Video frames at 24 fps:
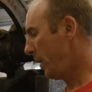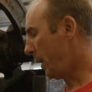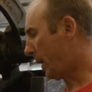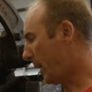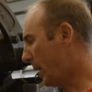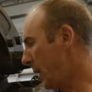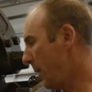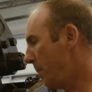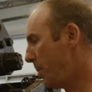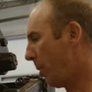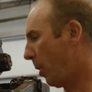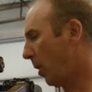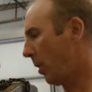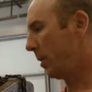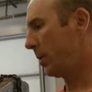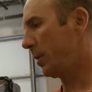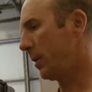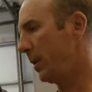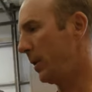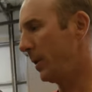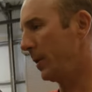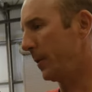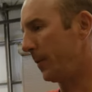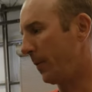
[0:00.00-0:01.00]
the key parts
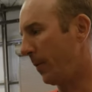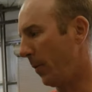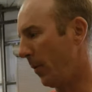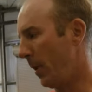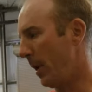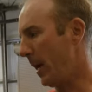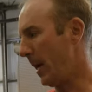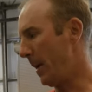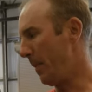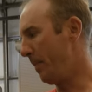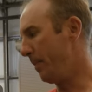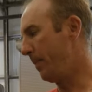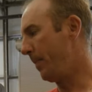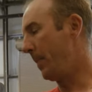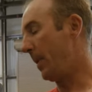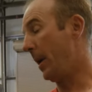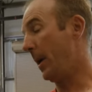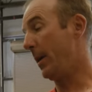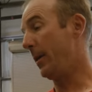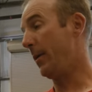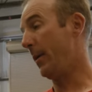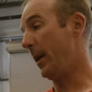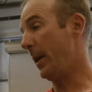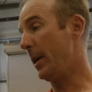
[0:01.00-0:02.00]
of this frame,
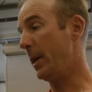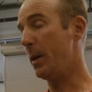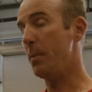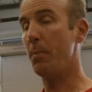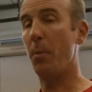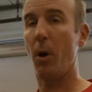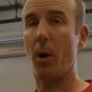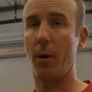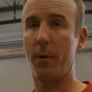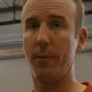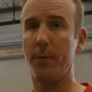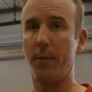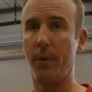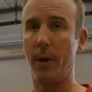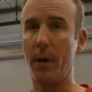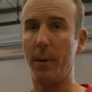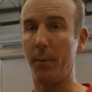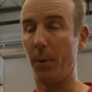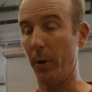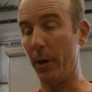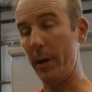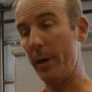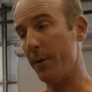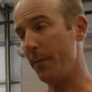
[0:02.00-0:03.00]
and to any bar frame
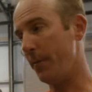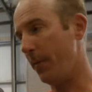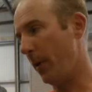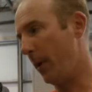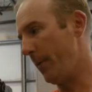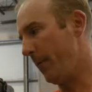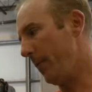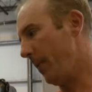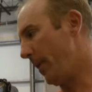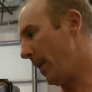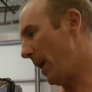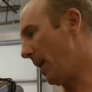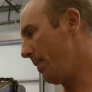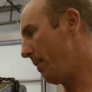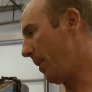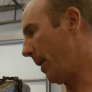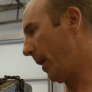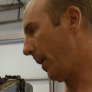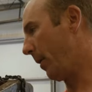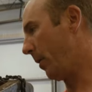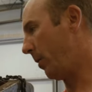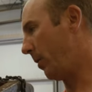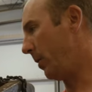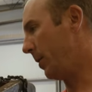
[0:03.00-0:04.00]
or any frame for that
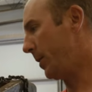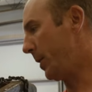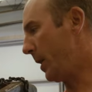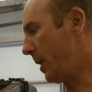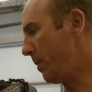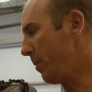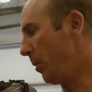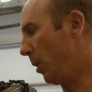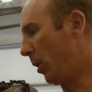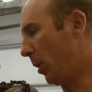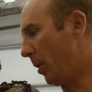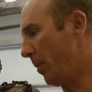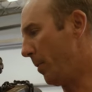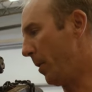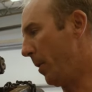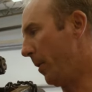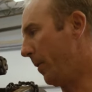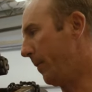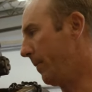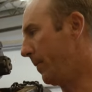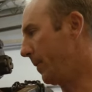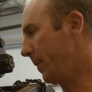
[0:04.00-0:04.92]
matter on a steam locomotive,